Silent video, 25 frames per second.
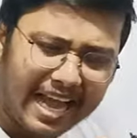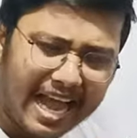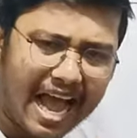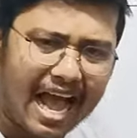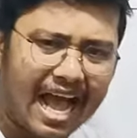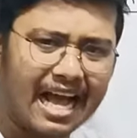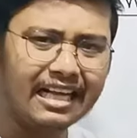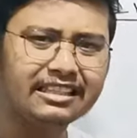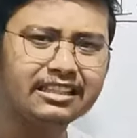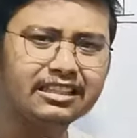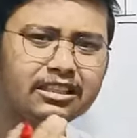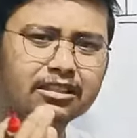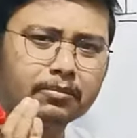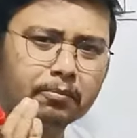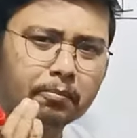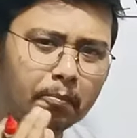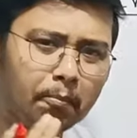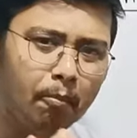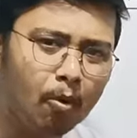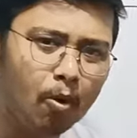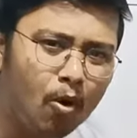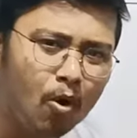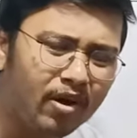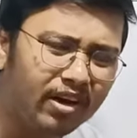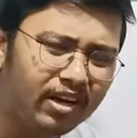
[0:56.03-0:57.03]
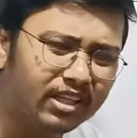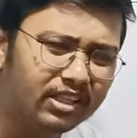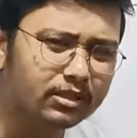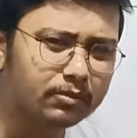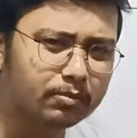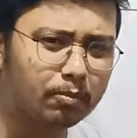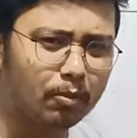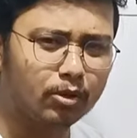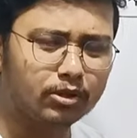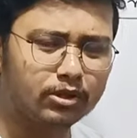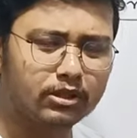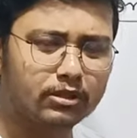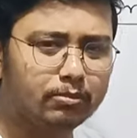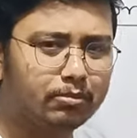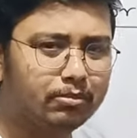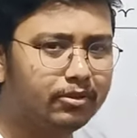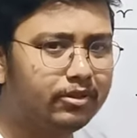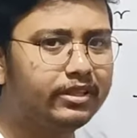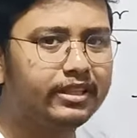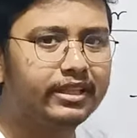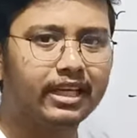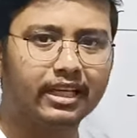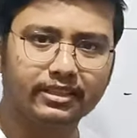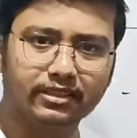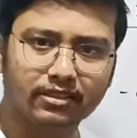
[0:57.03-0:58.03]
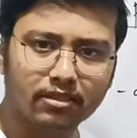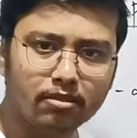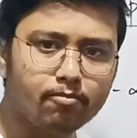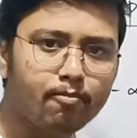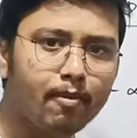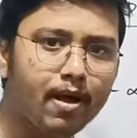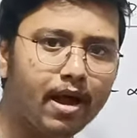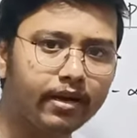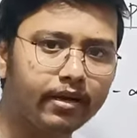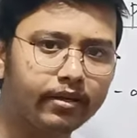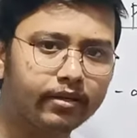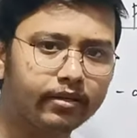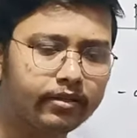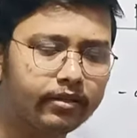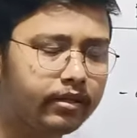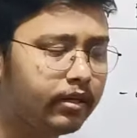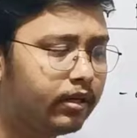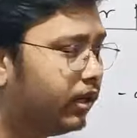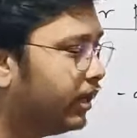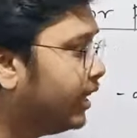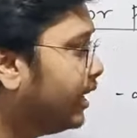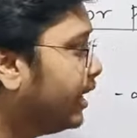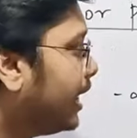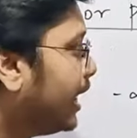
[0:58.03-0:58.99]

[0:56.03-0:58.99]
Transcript: as small as possible, doesn't matter,